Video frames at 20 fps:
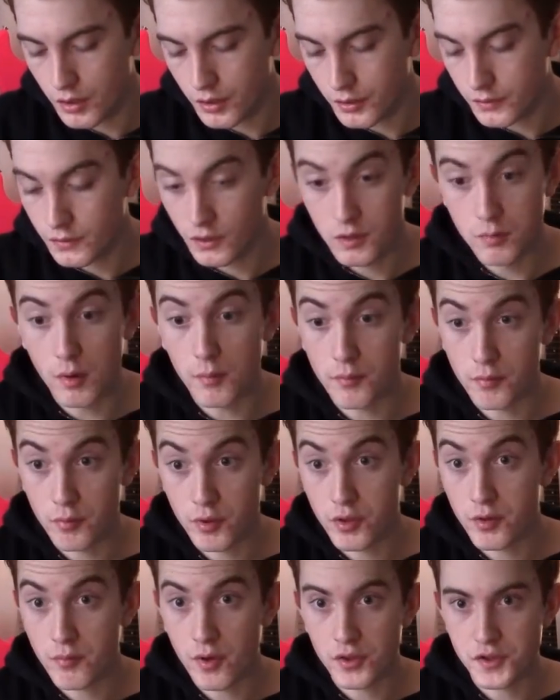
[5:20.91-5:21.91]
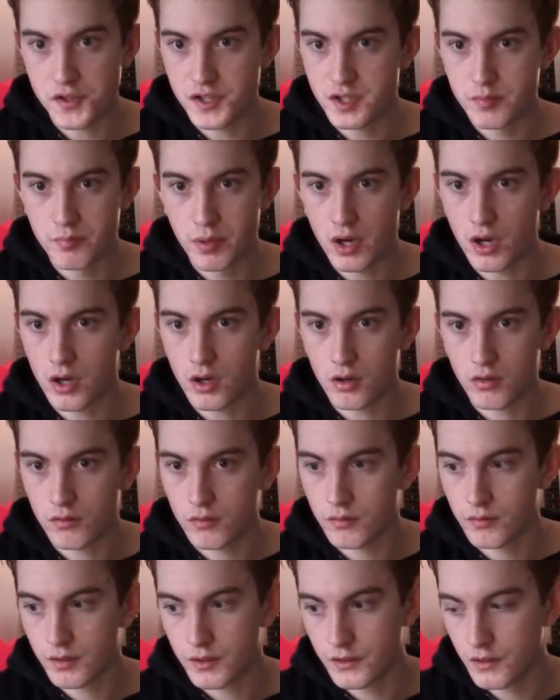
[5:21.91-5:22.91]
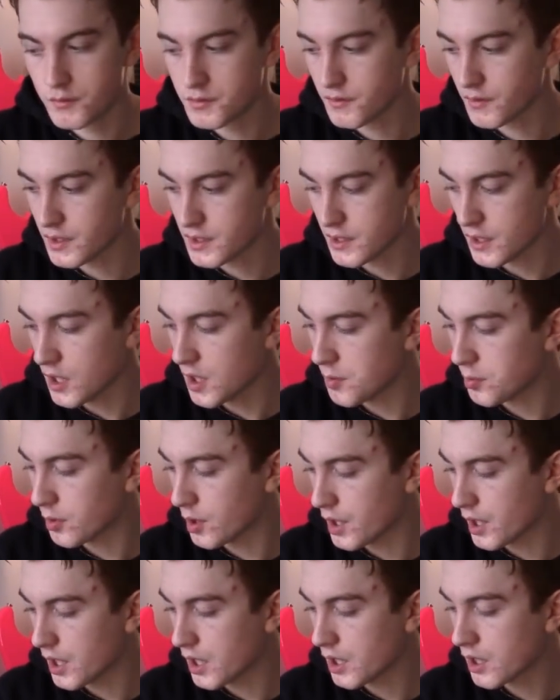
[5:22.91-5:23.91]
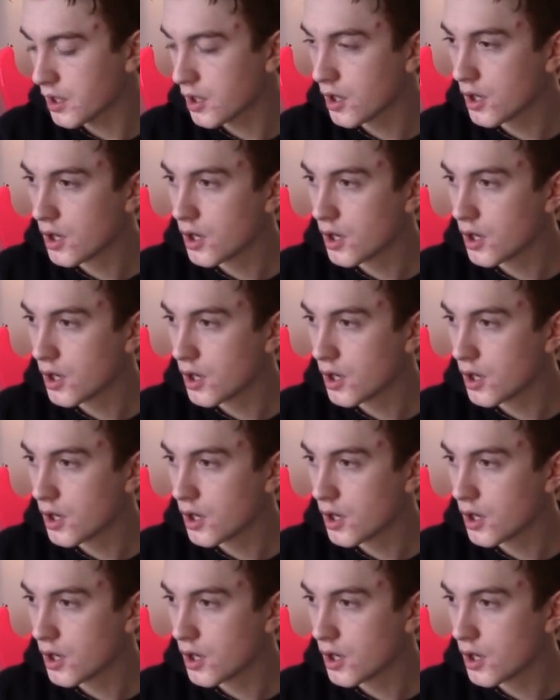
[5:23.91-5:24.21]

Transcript: to come up with them on the spot in terms of guitar playing,